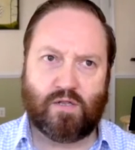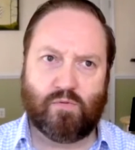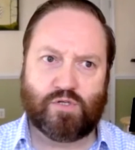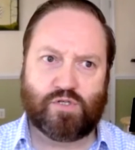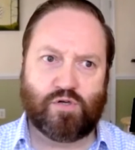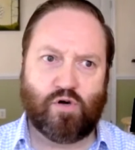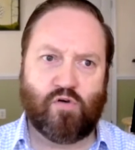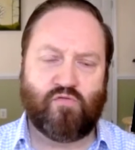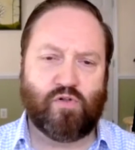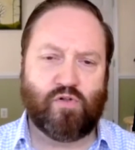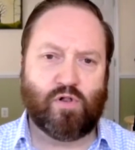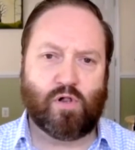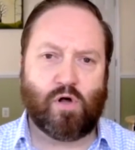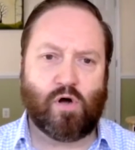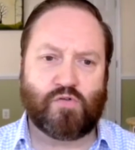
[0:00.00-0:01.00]
there was an
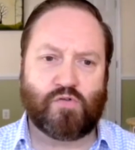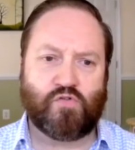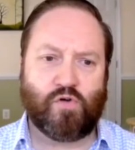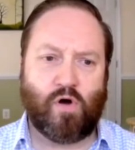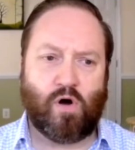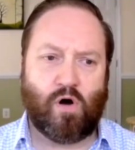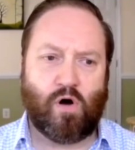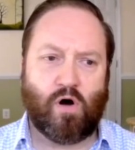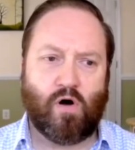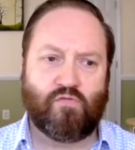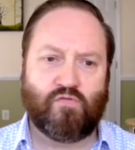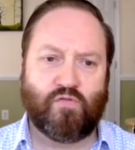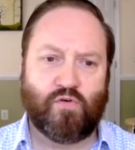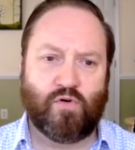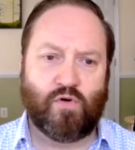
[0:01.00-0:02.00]
awful lot
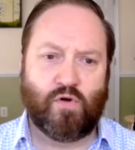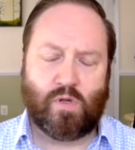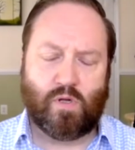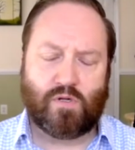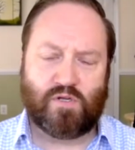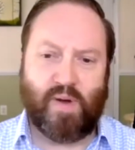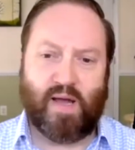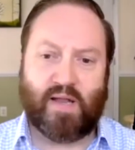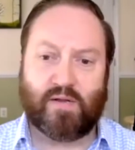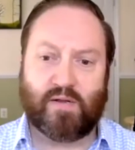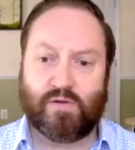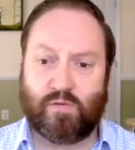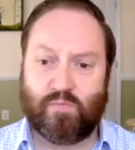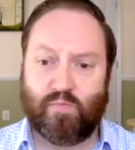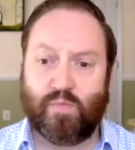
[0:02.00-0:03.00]
of
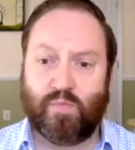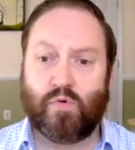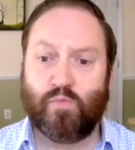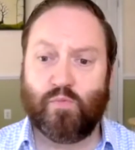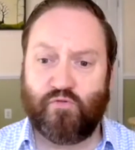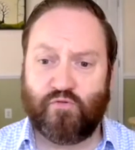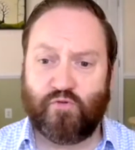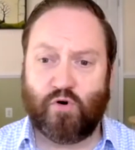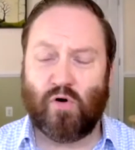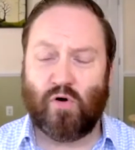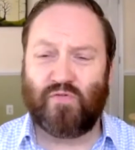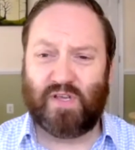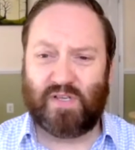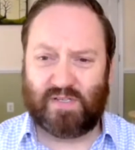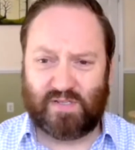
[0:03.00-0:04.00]
demand for
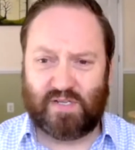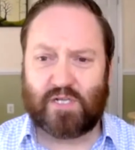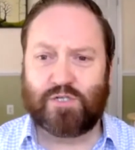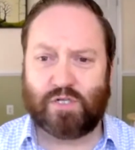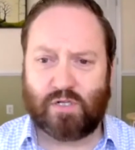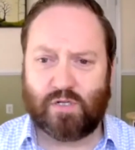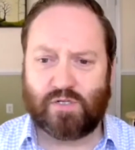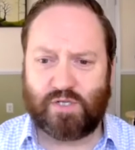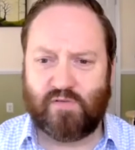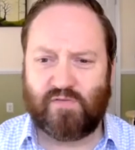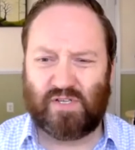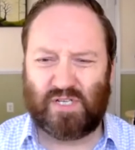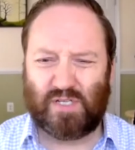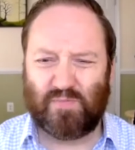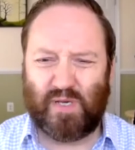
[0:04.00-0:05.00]
these digital
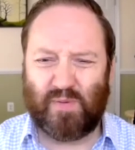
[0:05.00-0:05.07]
services.